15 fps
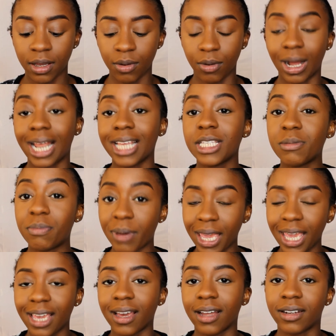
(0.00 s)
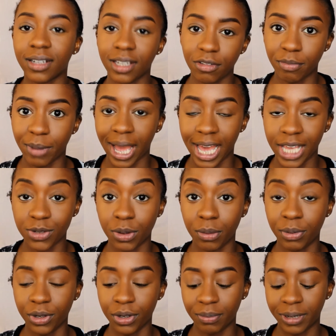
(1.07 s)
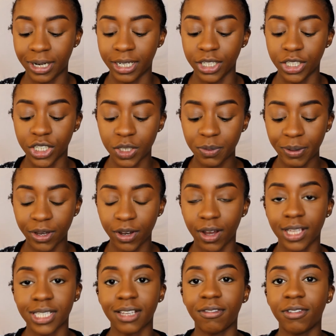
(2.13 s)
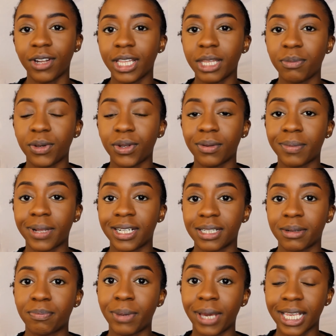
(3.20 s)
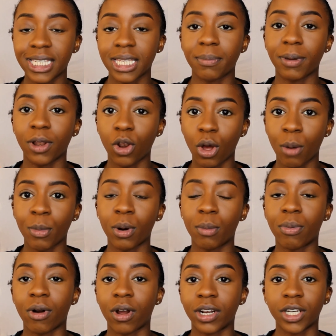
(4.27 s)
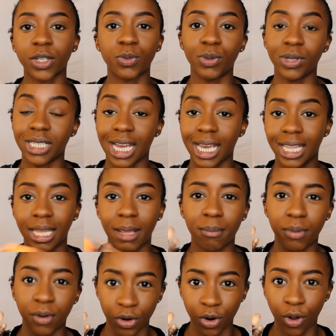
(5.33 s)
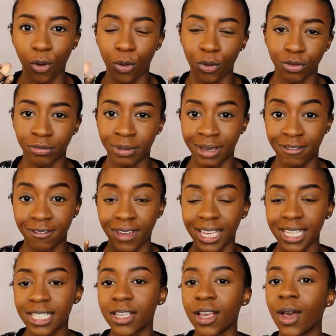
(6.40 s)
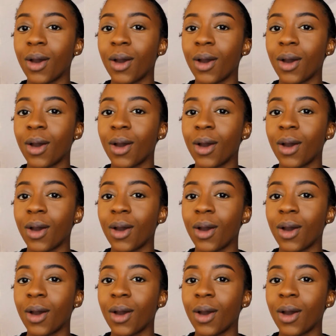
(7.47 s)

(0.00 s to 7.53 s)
Well, I like to bake underneath my eyes with a beauty blender just because I feel like the beauty blender picks up a lot more product which I can then put all over my face.